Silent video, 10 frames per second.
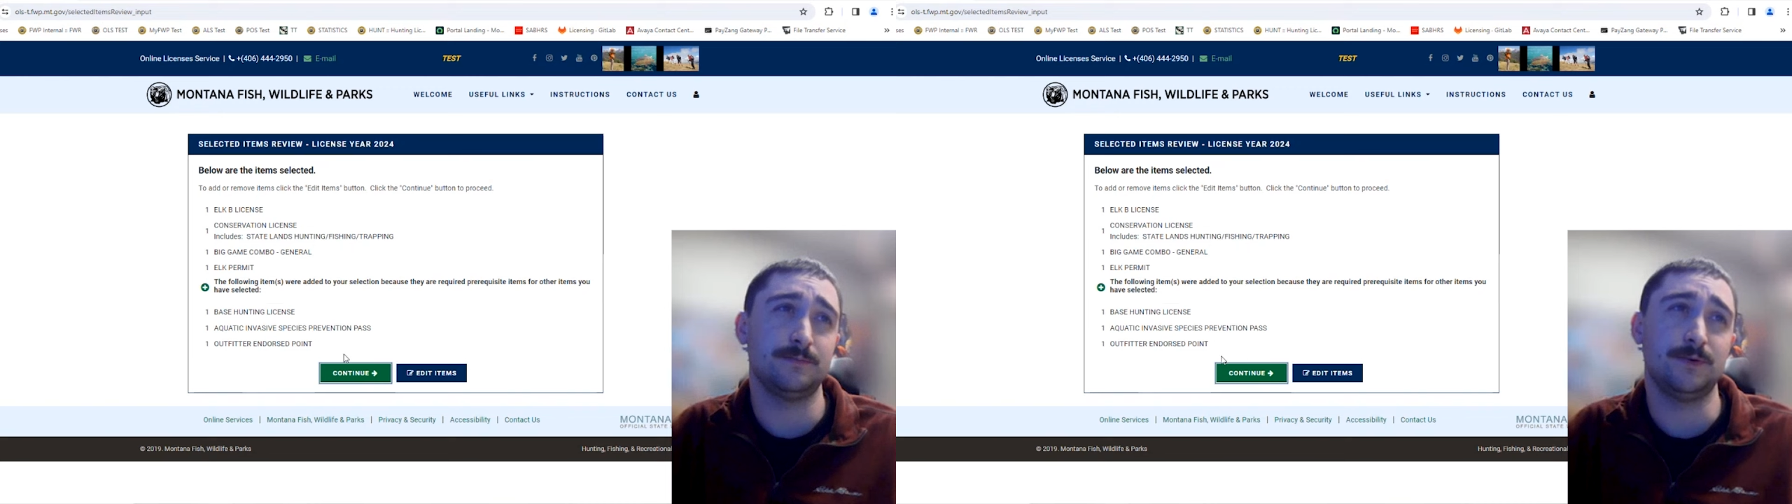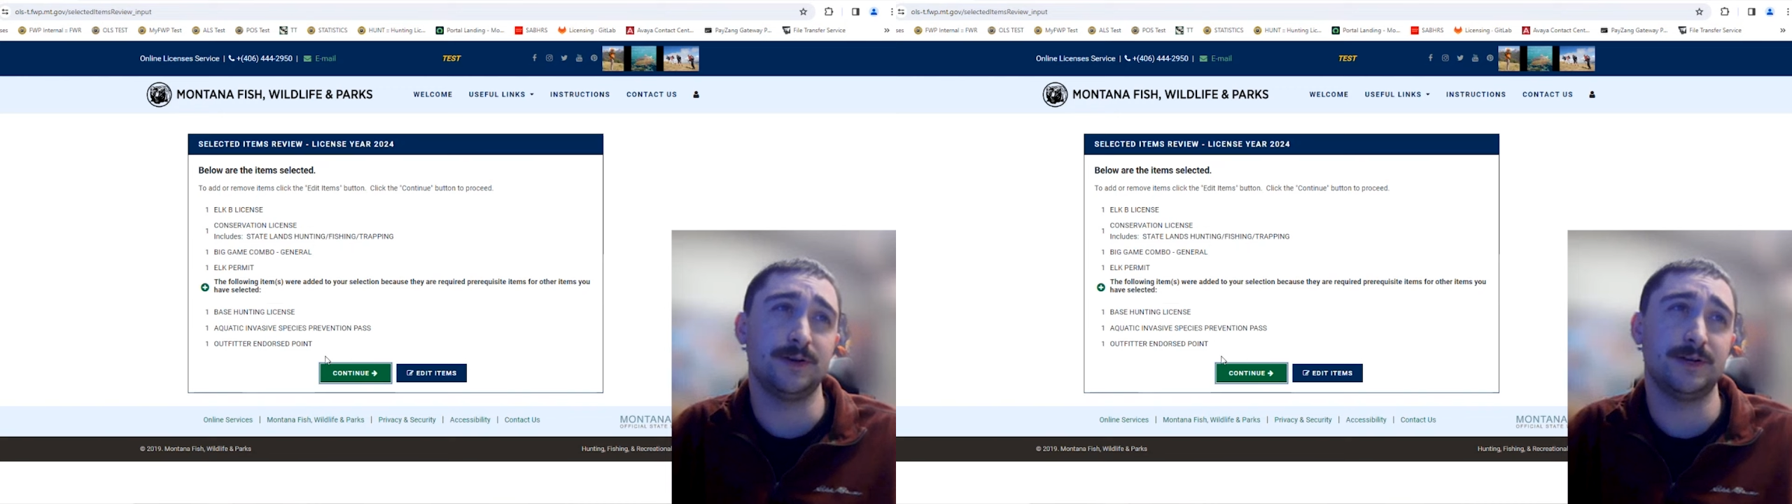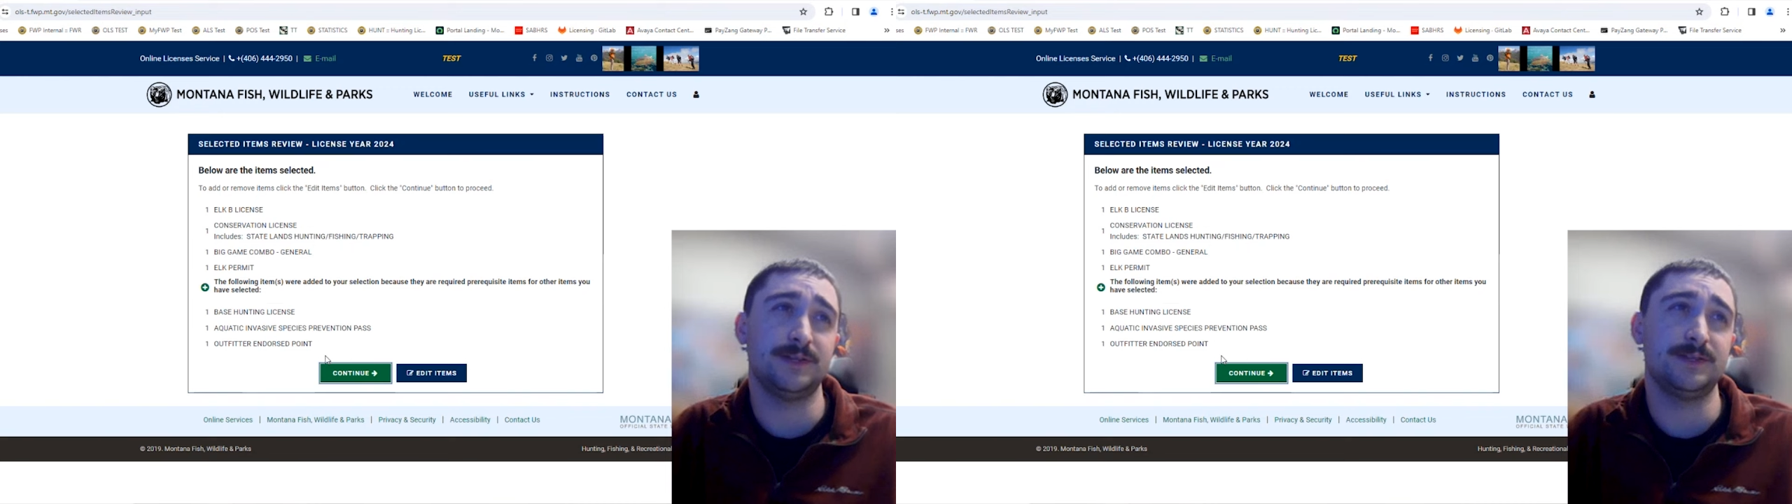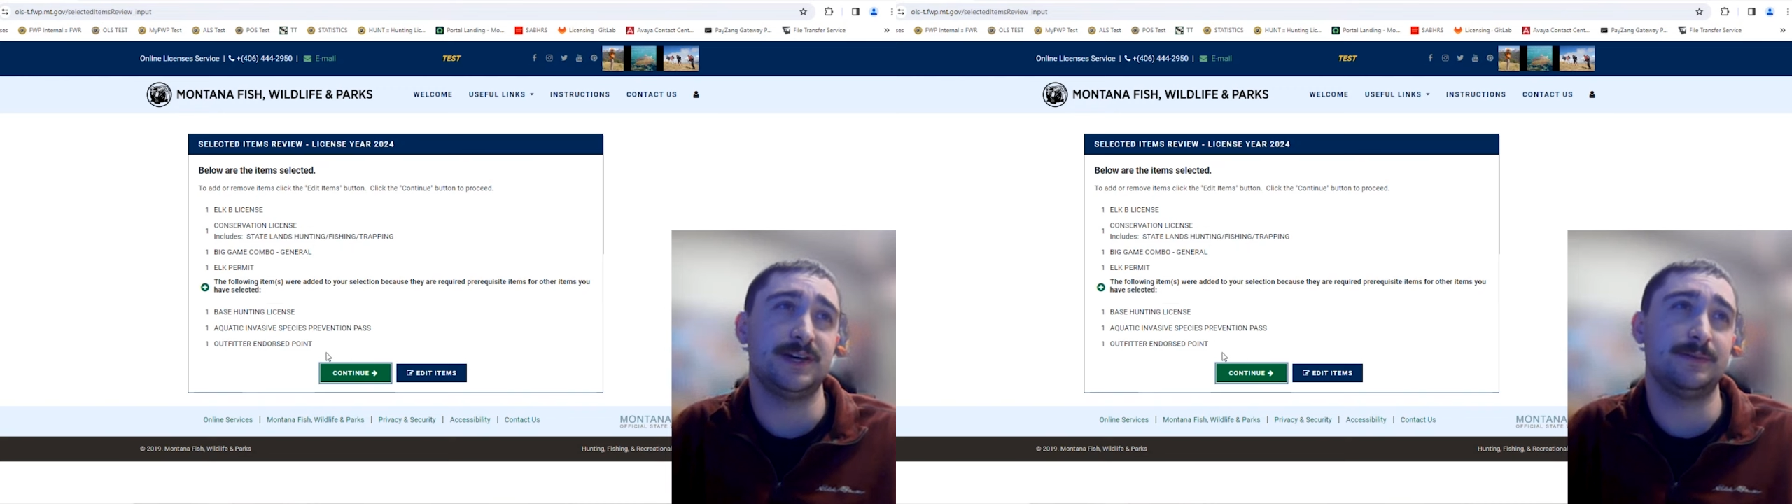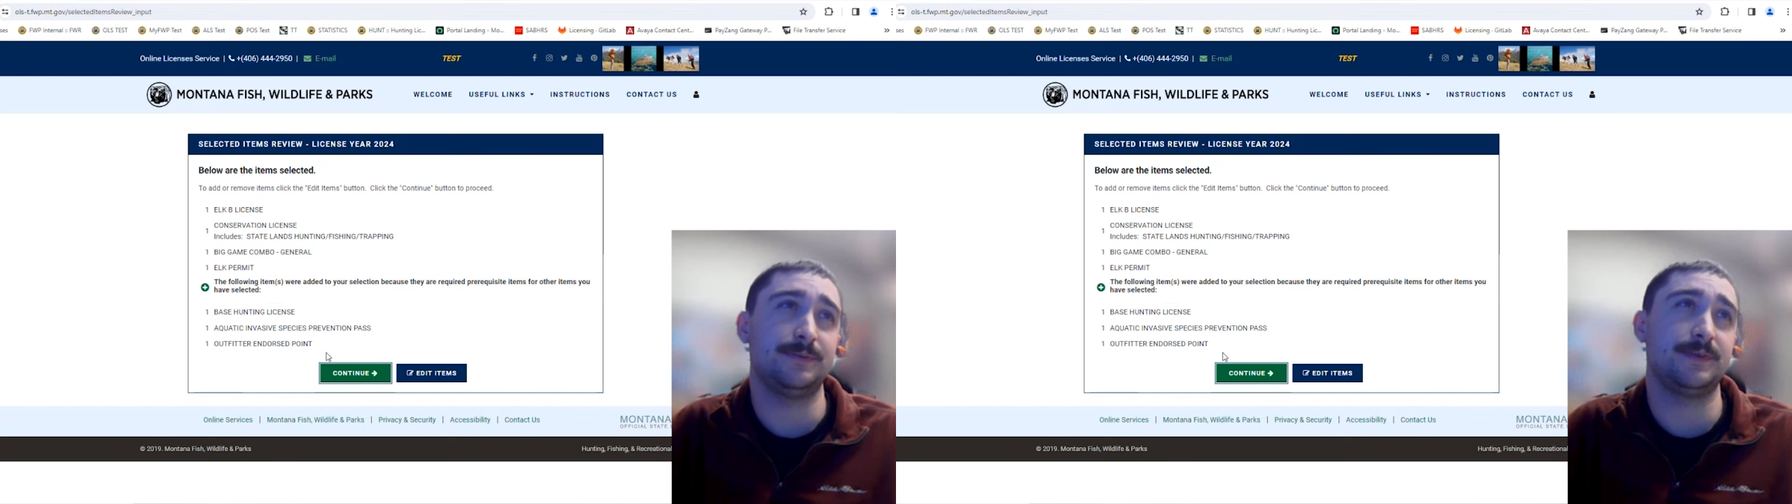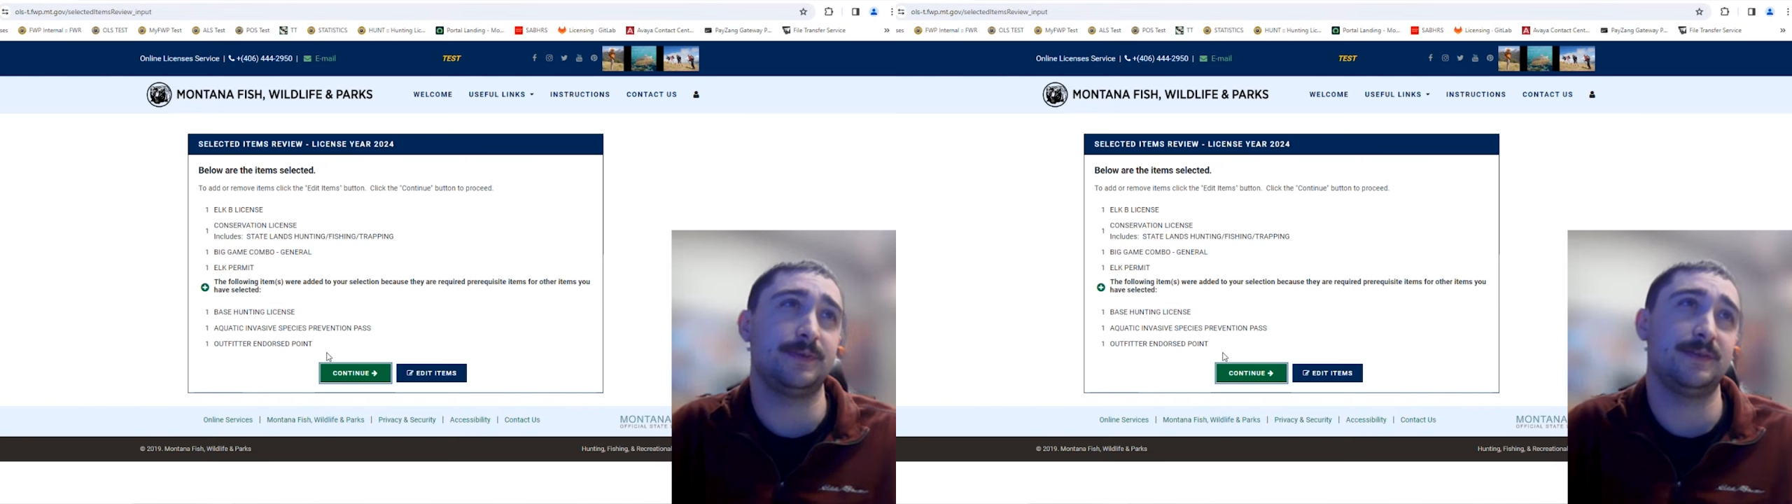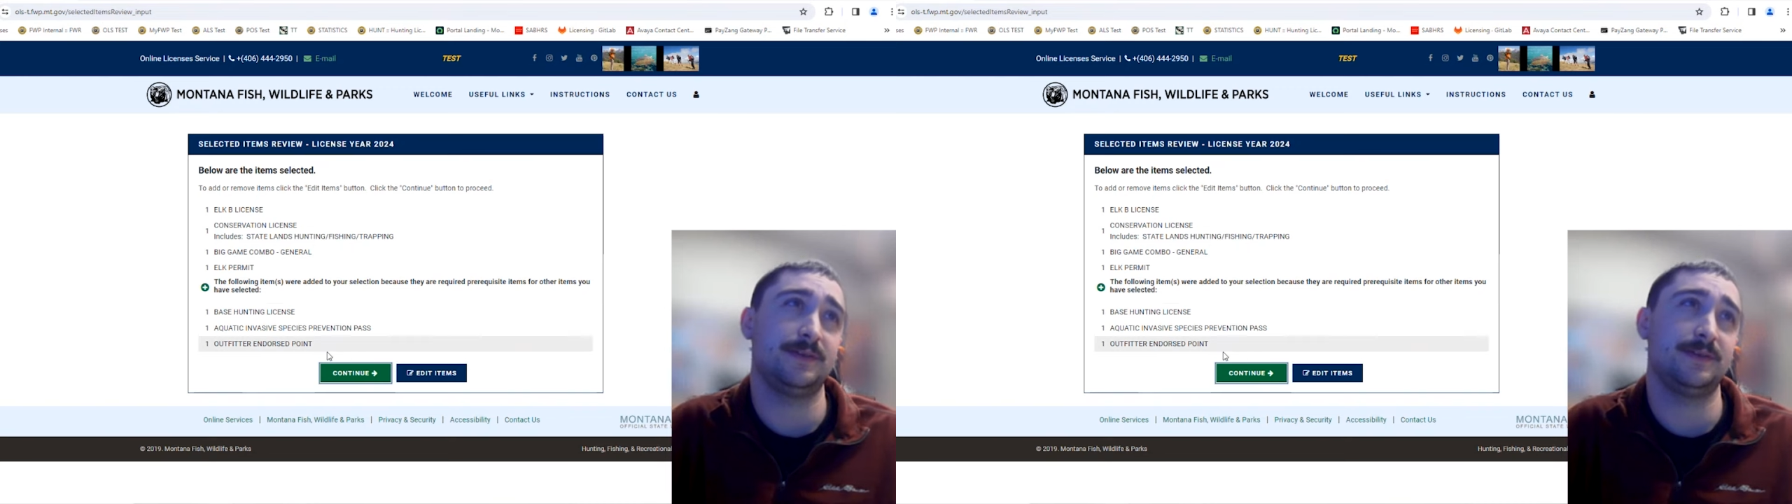more in-depth